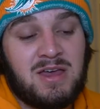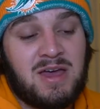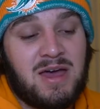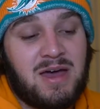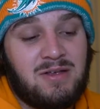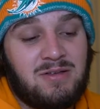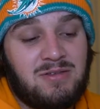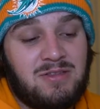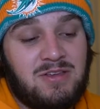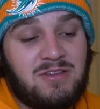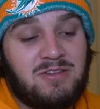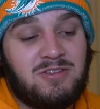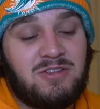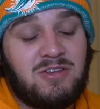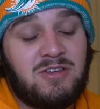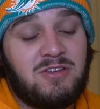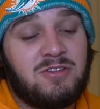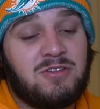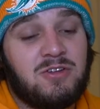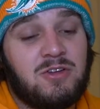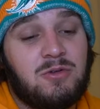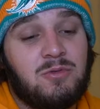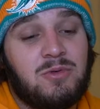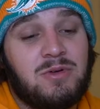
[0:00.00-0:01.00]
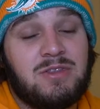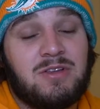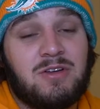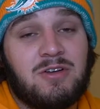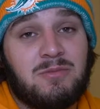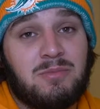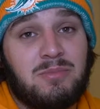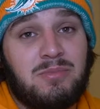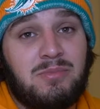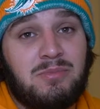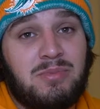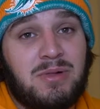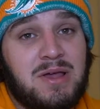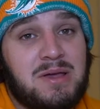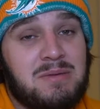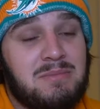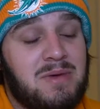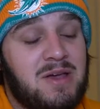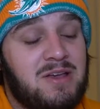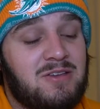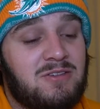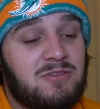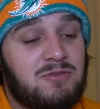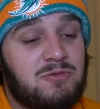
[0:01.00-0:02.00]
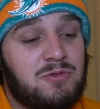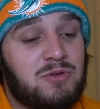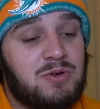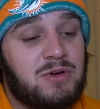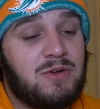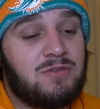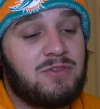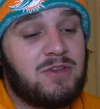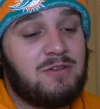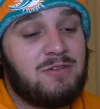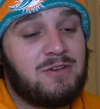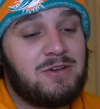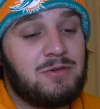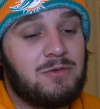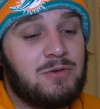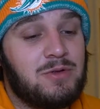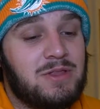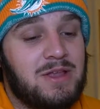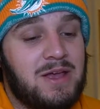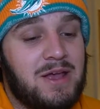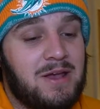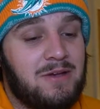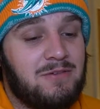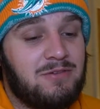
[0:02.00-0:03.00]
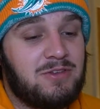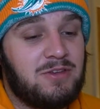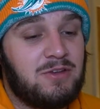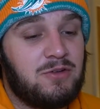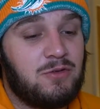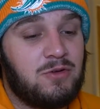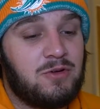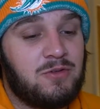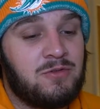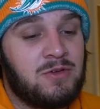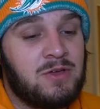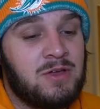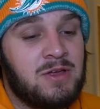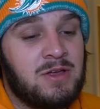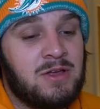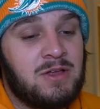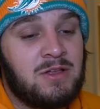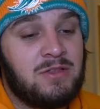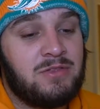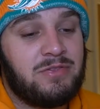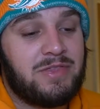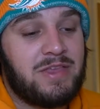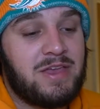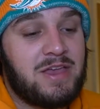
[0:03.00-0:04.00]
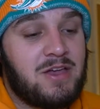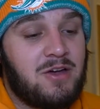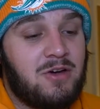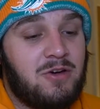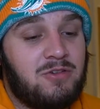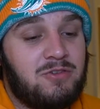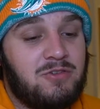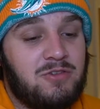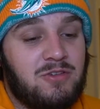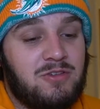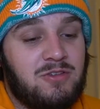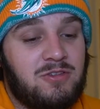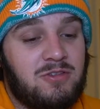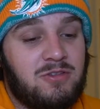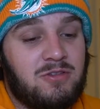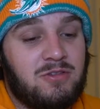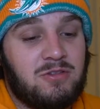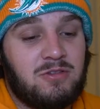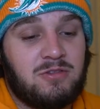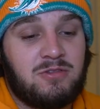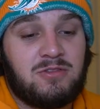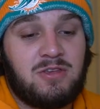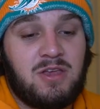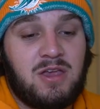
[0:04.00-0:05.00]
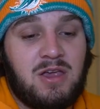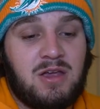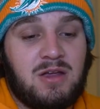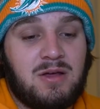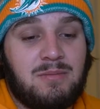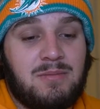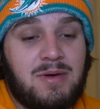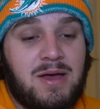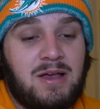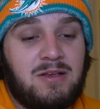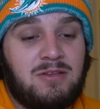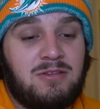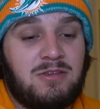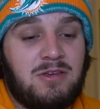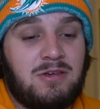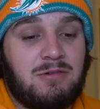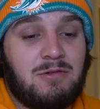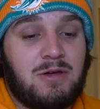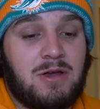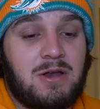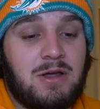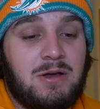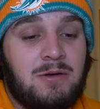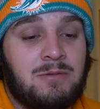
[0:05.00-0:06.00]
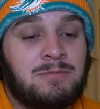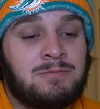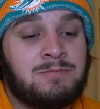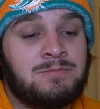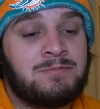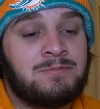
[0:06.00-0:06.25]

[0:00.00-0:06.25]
I don't think Steelers are going to win. They're playing Mason Rudolph. They already won the AFC North. They are just taking a back seat right now.